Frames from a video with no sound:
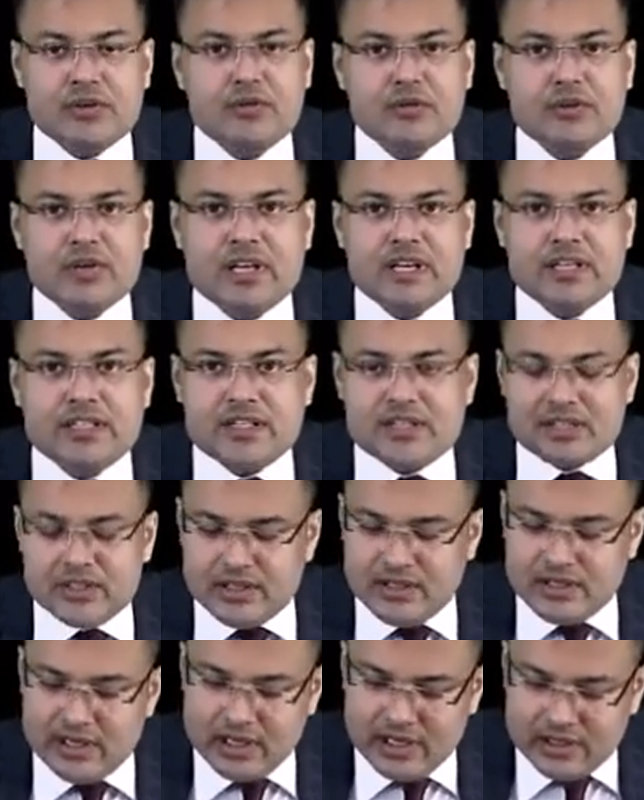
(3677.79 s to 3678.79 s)

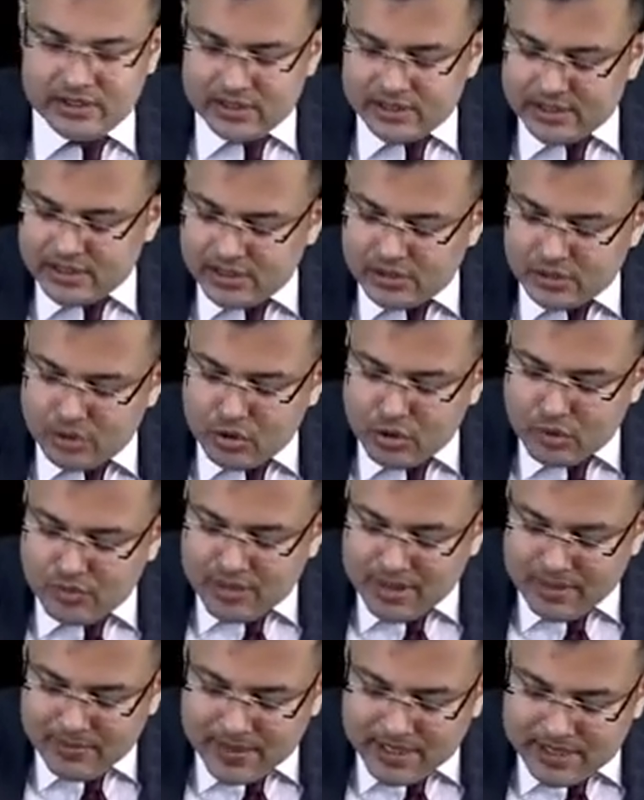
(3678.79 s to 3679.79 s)
localization, this is
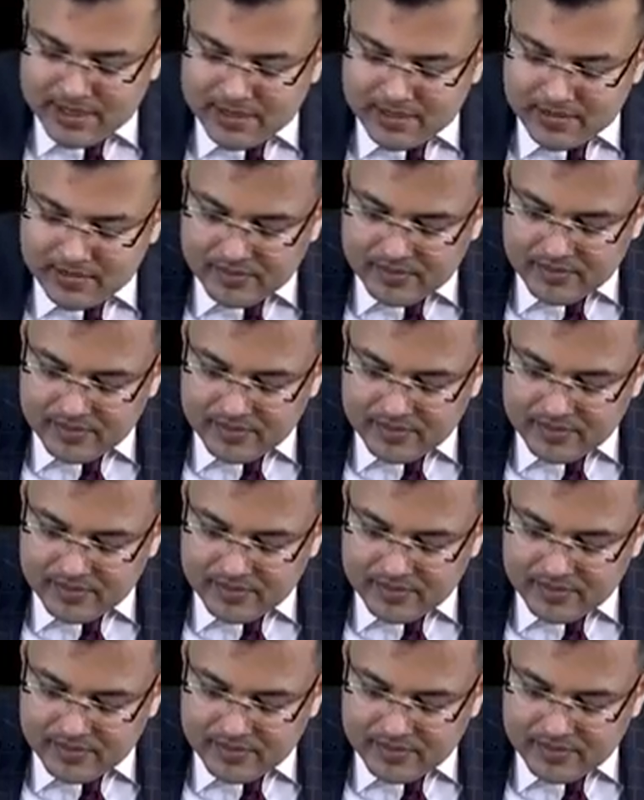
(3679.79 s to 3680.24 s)
DOPA PET.